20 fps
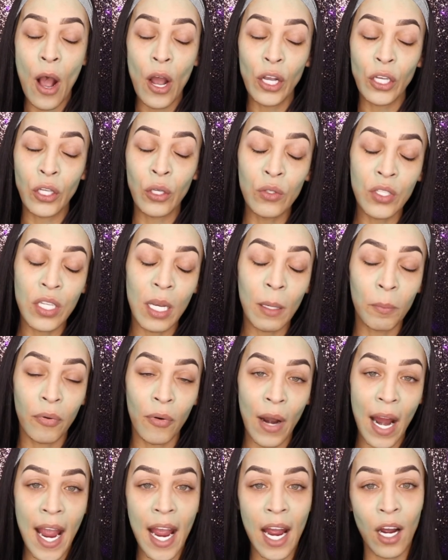using
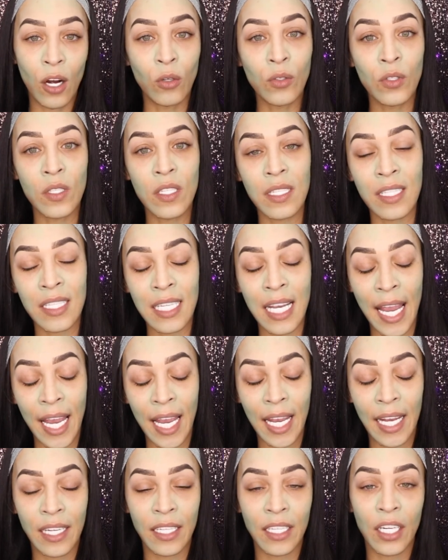browns,
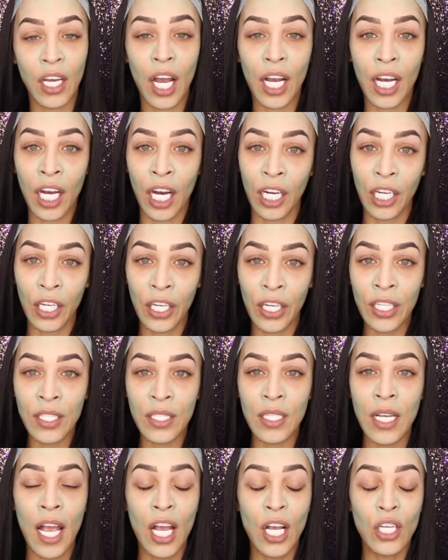tan colors.
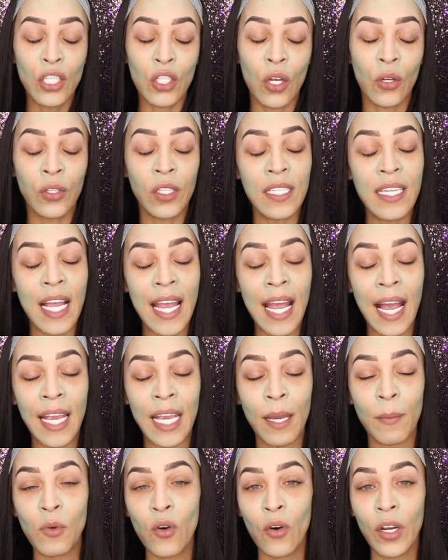So today I
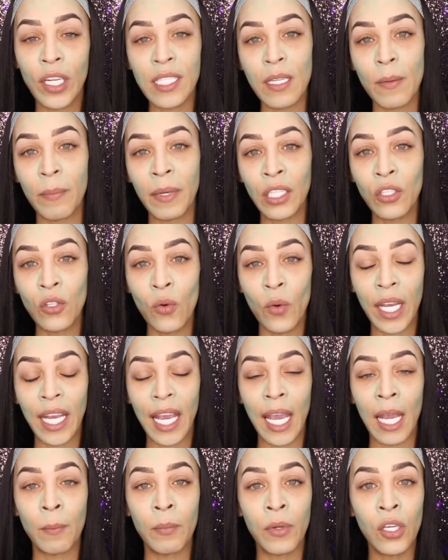am going to be doing
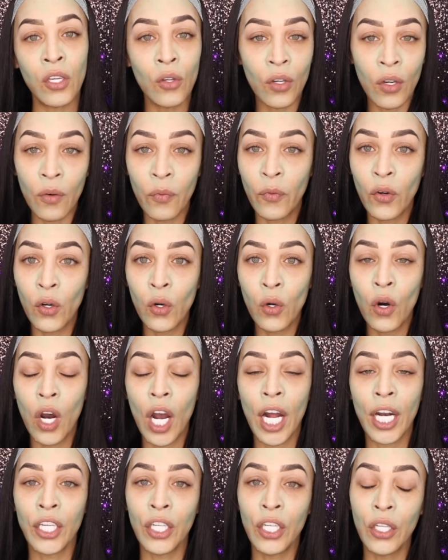a beautiful
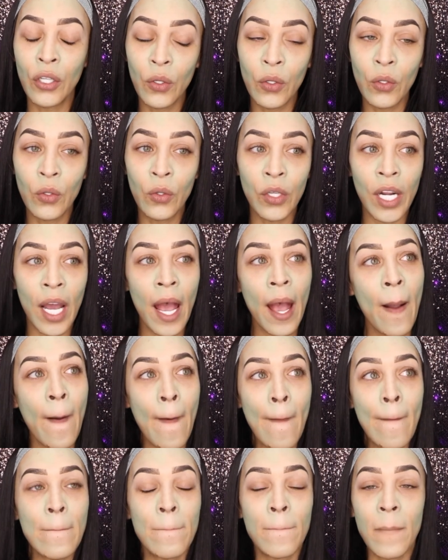nude
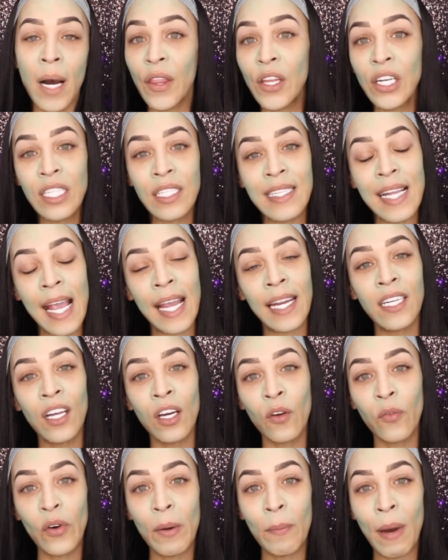Mother's Day
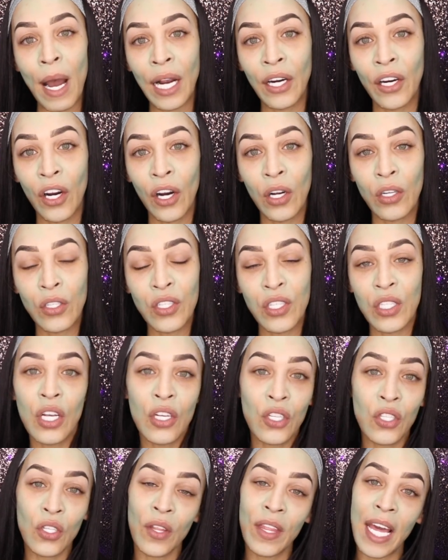look for my girls
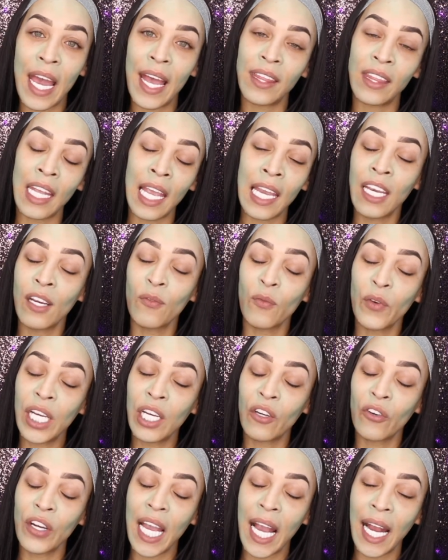so that they can
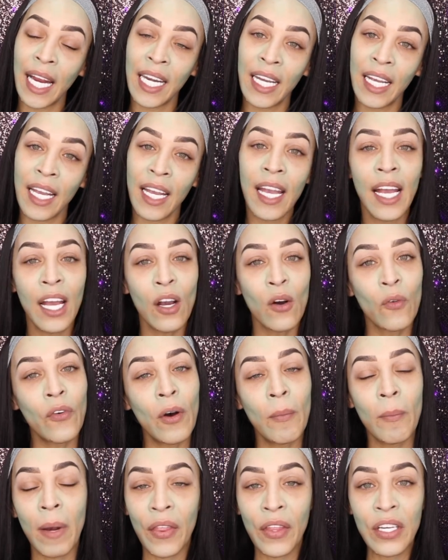recreate it for
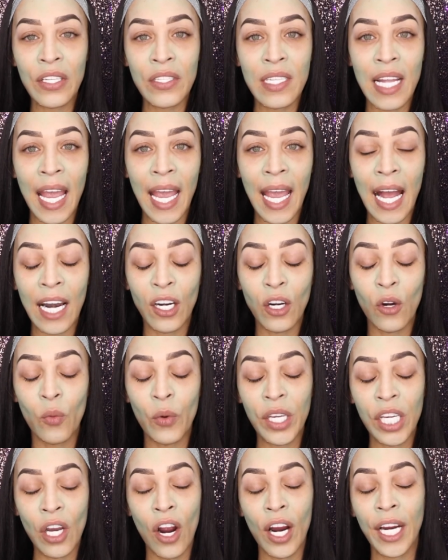Mother's Day. I know
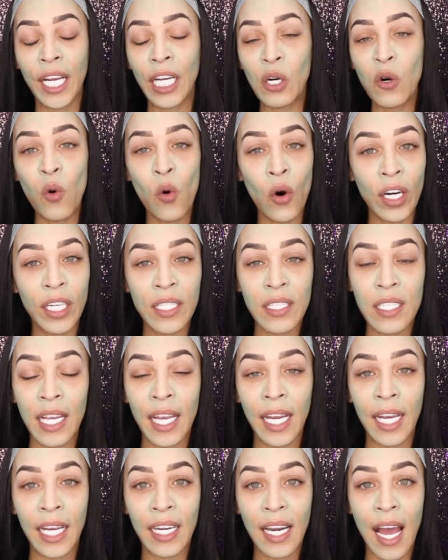we are in
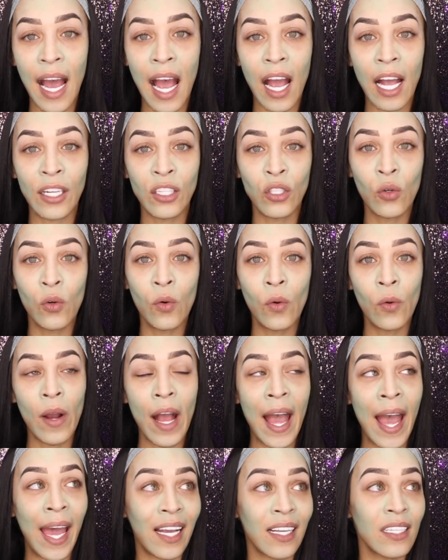quarantine. I do
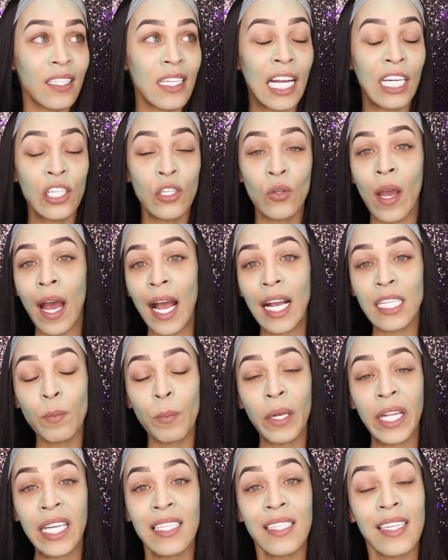ask that you guys
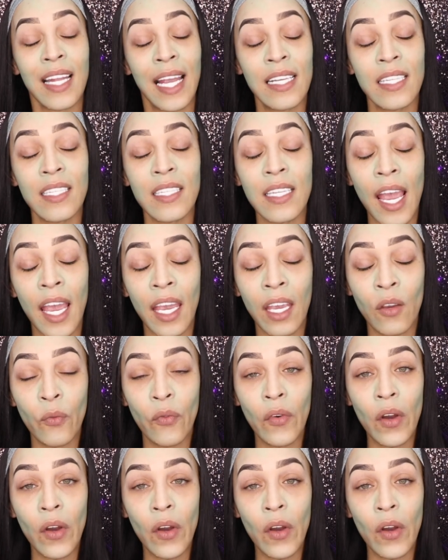please stay safe.